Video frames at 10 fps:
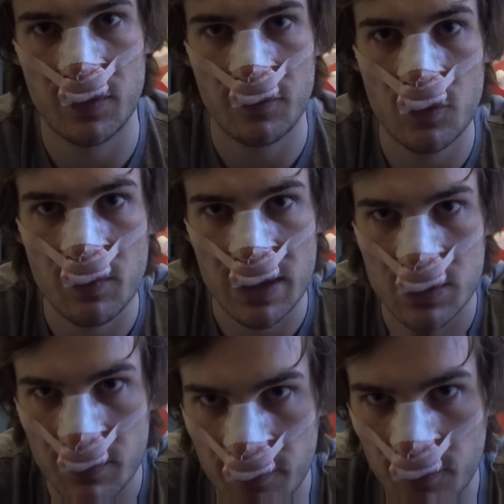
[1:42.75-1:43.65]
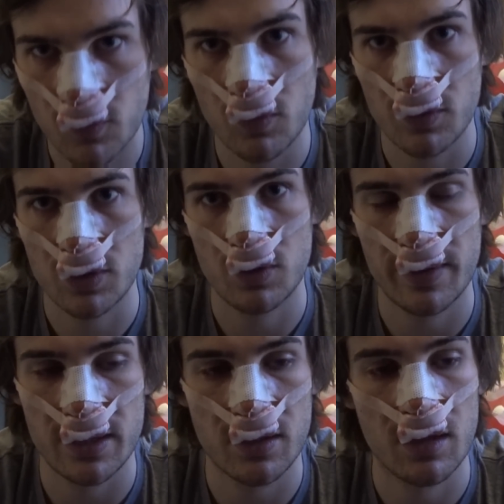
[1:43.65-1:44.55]
few minutes before you
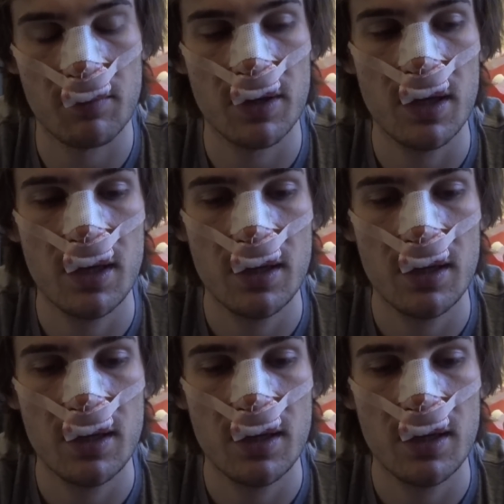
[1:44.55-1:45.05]
wake up.